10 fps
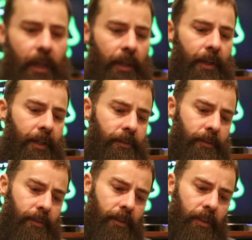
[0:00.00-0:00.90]

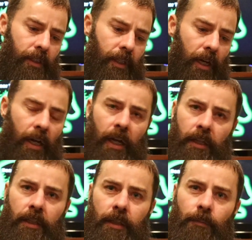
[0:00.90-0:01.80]

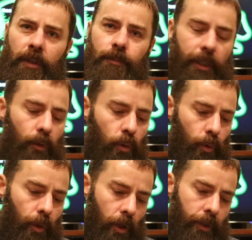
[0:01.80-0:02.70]
it must be
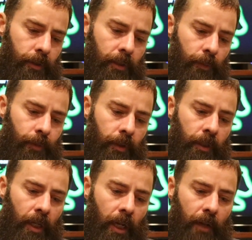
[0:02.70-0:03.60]
glued on or
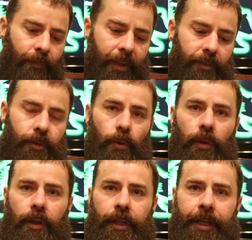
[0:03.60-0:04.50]
something, and so
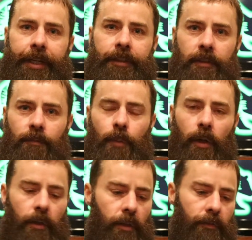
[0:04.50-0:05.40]
the adhesive
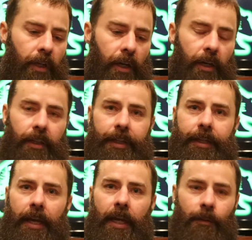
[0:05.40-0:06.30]
part of that, it
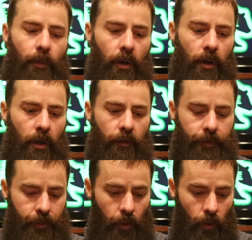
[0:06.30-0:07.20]
came off.
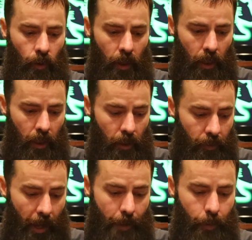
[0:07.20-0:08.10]
So
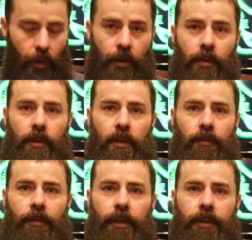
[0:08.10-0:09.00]
that part
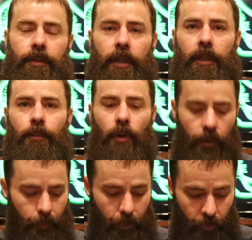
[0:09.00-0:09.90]
of the trekking pole
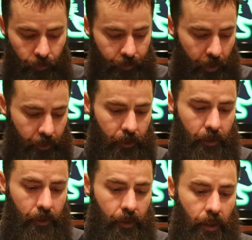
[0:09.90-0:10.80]
in the middle
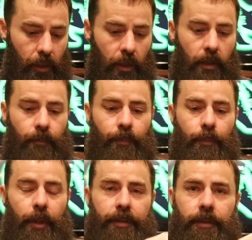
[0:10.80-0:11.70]
section,
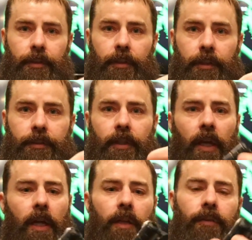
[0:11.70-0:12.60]
basically this
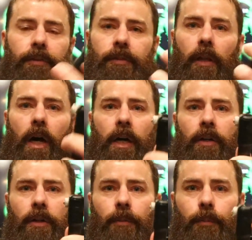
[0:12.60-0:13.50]
lock
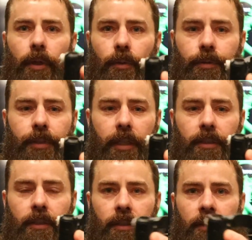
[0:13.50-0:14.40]
on the middle
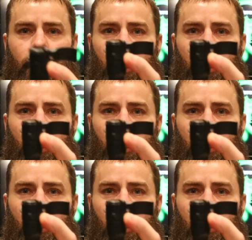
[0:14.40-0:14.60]
section,